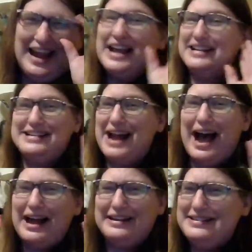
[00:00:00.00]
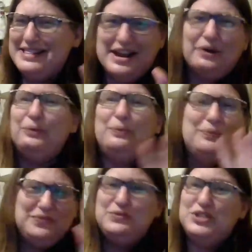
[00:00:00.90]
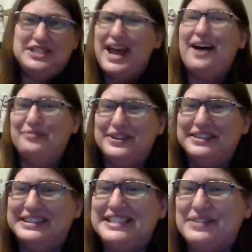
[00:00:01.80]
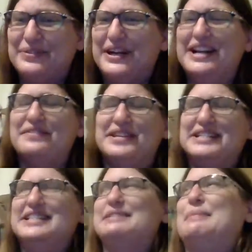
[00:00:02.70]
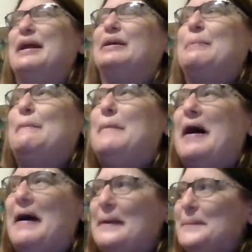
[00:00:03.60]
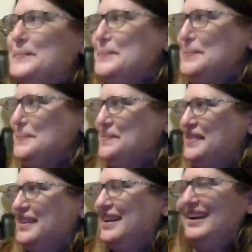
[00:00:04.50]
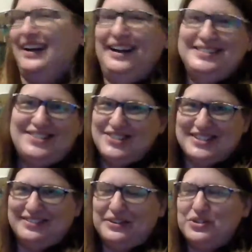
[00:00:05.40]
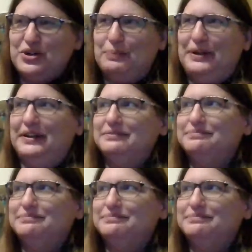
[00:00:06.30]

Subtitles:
They're definitely different enough that it doesn't matter, but it's just a little trippy.